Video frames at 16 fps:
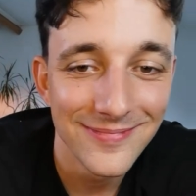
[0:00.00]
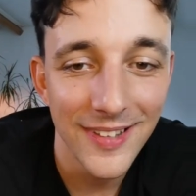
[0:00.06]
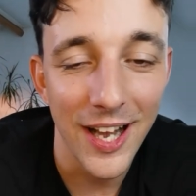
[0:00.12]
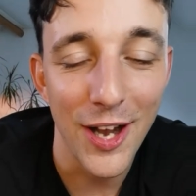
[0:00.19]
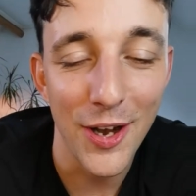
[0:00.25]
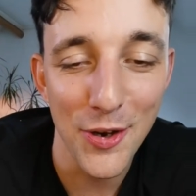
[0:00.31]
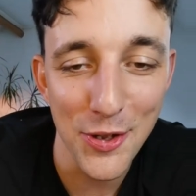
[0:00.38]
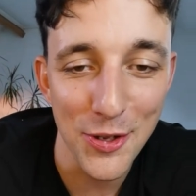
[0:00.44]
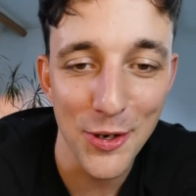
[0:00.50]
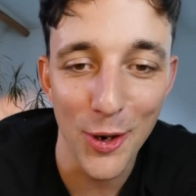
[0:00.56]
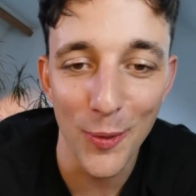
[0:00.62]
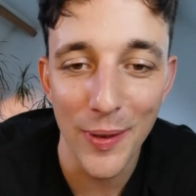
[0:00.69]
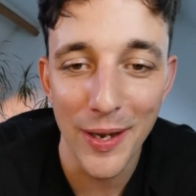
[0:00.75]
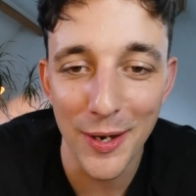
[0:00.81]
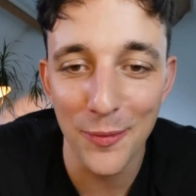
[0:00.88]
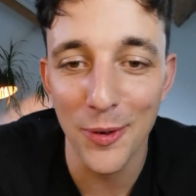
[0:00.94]
How do you know
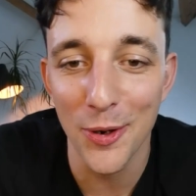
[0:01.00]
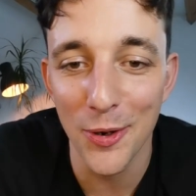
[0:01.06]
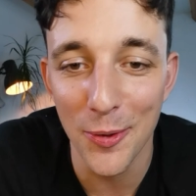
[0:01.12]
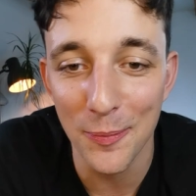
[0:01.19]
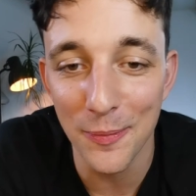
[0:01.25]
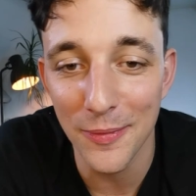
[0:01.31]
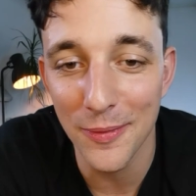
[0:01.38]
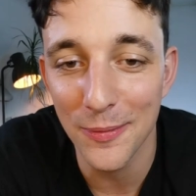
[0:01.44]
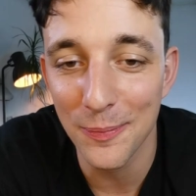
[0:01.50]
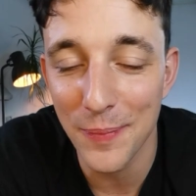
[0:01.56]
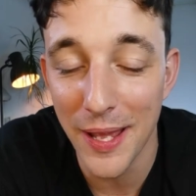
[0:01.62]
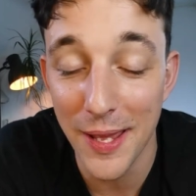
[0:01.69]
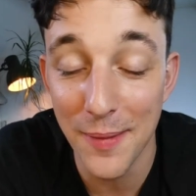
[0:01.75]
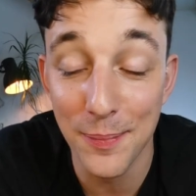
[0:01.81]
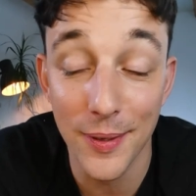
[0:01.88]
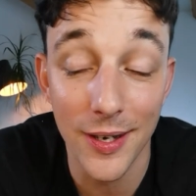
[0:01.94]
what I wrote on
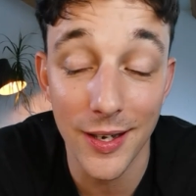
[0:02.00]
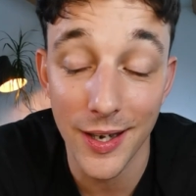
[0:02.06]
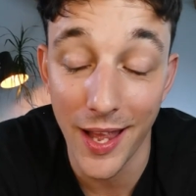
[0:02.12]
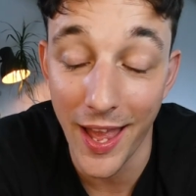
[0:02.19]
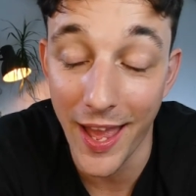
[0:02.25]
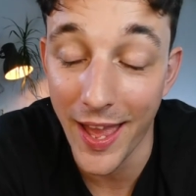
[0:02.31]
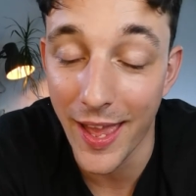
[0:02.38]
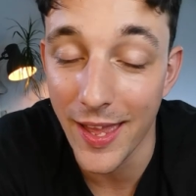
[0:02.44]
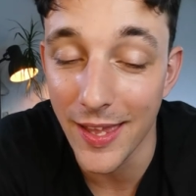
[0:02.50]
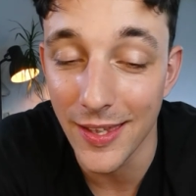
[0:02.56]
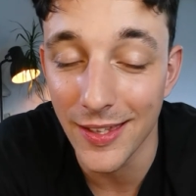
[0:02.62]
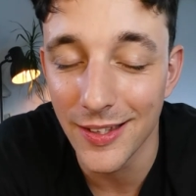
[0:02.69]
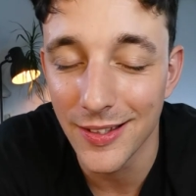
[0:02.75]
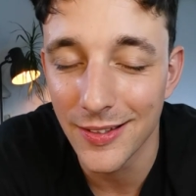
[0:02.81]
paper? A.